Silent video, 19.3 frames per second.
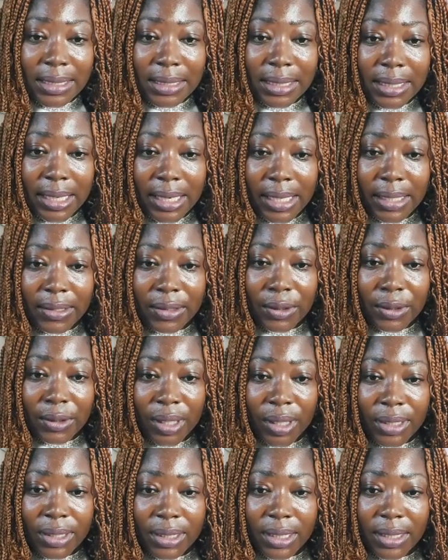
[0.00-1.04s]

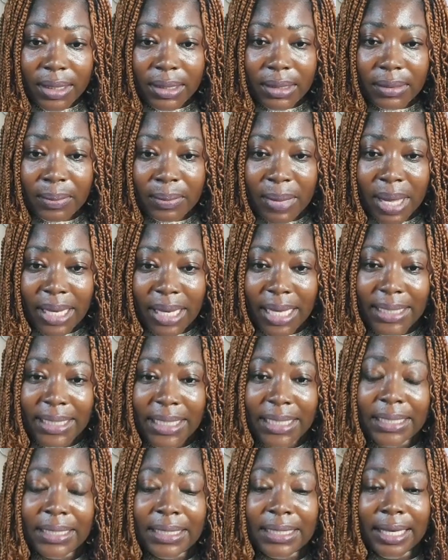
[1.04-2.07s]
is this
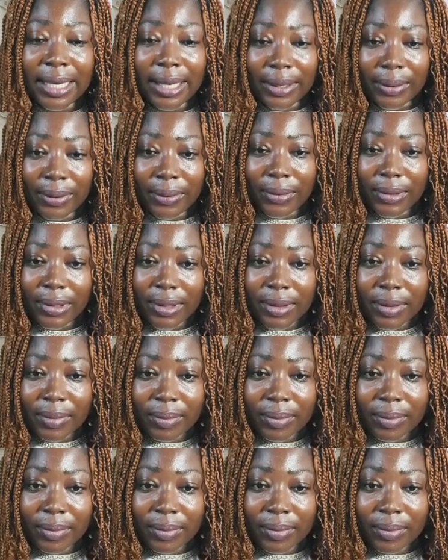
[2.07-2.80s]
marketing skills?